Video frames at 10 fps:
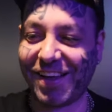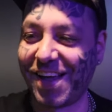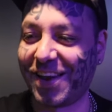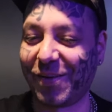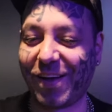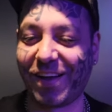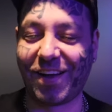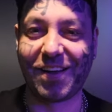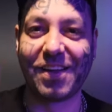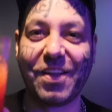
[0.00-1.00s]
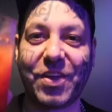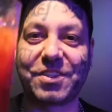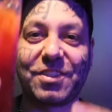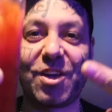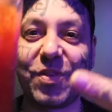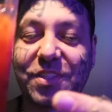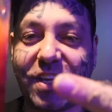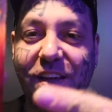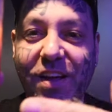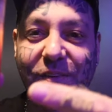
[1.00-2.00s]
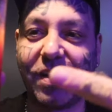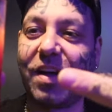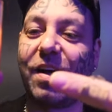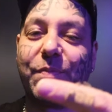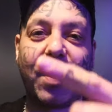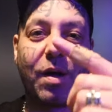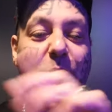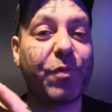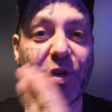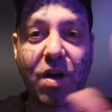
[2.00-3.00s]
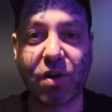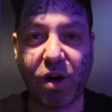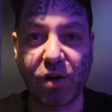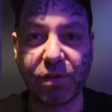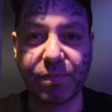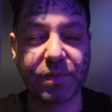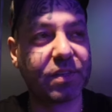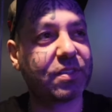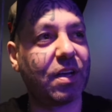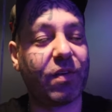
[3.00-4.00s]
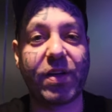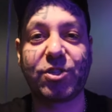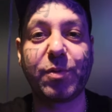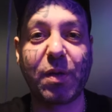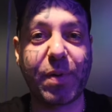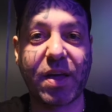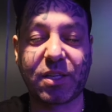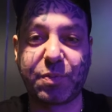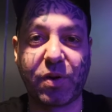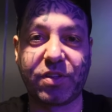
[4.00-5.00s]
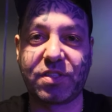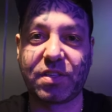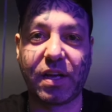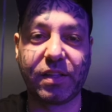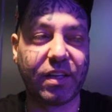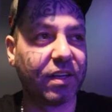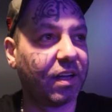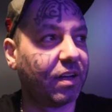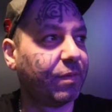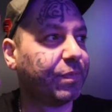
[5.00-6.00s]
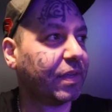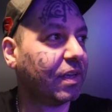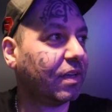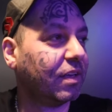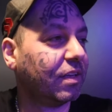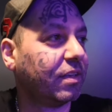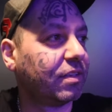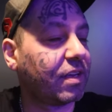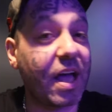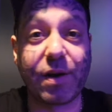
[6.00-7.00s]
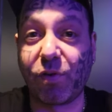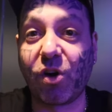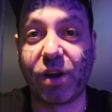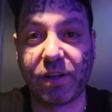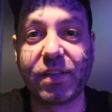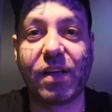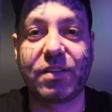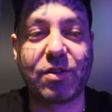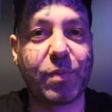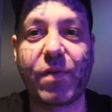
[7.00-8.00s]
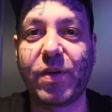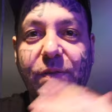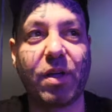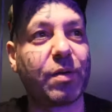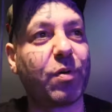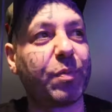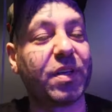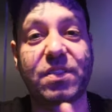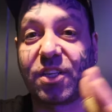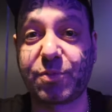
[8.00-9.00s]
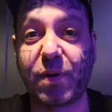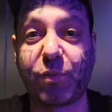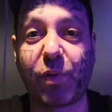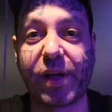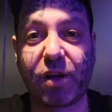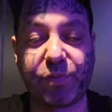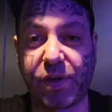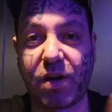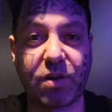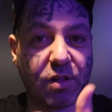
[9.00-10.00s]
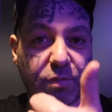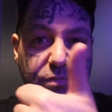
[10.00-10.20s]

Anyway, this here, I'm off the alcohol. So I've had too many bad experiences lately. out of order. Yeah, so I'm having like probably a 6 month break off the alcohol,